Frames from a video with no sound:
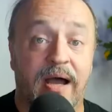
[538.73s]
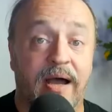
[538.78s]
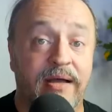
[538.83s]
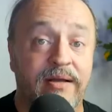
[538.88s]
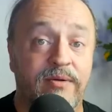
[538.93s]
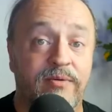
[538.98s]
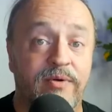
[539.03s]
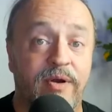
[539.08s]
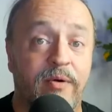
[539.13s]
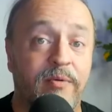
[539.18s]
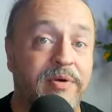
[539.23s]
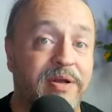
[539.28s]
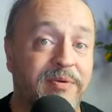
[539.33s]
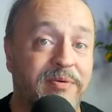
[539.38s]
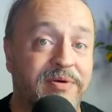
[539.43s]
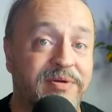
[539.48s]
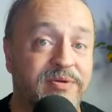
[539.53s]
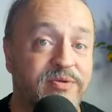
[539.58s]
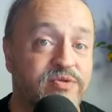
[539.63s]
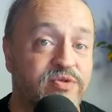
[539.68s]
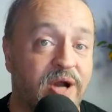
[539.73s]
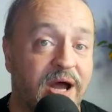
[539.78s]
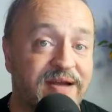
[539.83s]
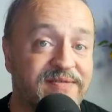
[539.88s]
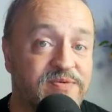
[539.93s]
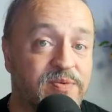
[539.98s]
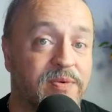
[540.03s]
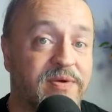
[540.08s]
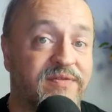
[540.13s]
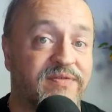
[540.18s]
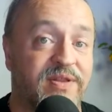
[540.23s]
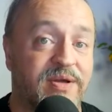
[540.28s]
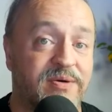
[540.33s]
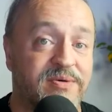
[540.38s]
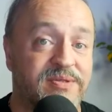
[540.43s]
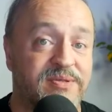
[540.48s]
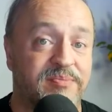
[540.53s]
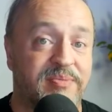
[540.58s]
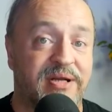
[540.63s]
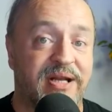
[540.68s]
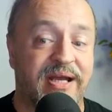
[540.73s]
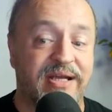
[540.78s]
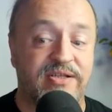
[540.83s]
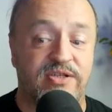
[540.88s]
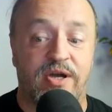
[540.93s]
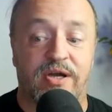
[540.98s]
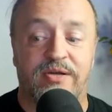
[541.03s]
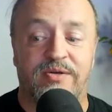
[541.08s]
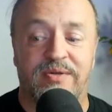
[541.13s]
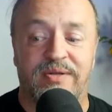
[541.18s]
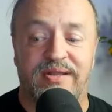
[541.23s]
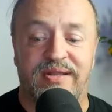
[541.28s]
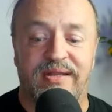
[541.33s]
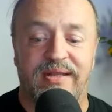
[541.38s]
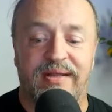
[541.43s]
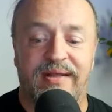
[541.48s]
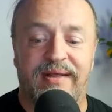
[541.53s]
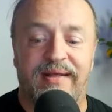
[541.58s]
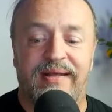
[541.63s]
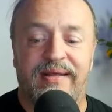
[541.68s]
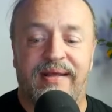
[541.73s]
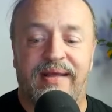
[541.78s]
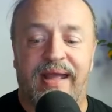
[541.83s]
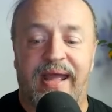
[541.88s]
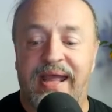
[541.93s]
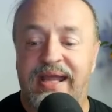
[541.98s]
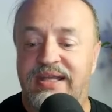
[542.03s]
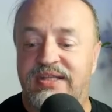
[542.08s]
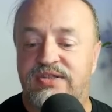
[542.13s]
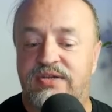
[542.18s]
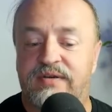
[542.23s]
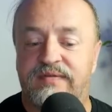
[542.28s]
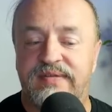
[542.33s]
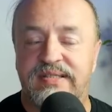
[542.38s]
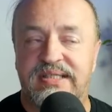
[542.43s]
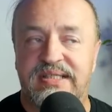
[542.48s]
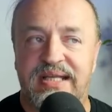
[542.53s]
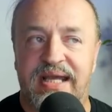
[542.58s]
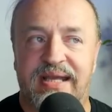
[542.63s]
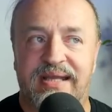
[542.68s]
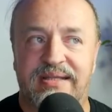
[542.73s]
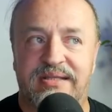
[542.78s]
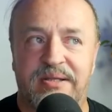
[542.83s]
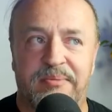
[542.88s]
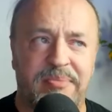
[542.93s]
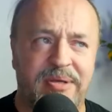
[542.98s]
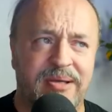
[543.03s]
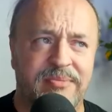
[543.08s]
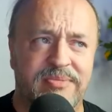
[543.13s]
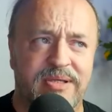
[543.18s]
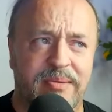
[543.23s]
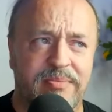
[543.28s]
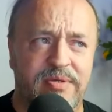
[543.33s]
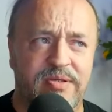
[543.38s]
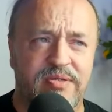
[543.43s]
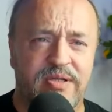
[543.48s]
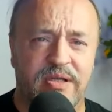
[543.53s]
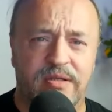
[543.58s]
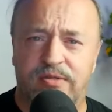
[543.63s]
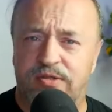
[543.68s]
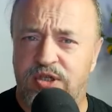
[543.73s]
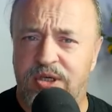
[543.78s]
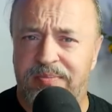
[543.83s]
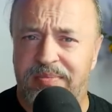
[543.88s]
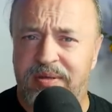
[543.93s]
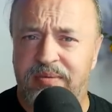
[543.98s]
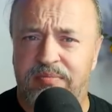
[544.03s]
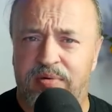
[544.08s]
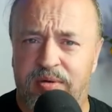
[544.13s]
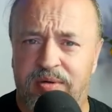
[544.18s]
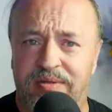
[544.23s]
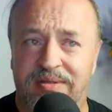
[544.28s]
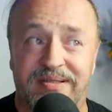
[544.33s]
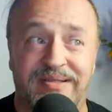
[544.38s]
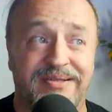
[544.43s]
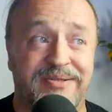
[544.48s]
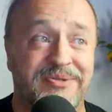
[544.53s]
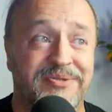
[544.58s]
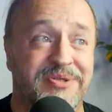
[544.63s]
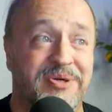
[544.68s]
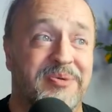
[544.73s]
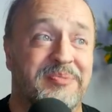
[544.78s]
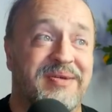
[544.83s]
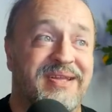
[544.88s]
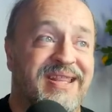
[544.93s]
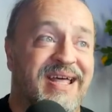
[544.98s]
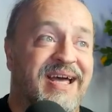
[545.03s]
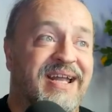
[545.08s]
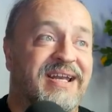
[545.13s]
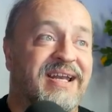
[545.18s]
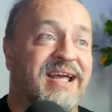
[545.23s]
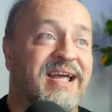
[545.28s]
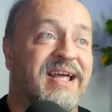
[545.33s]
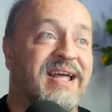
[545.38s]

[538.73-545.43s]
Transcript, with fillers: I don't know anyone who drives one of those, but I talked with a service tech at the B M W dealership in Portland who told me that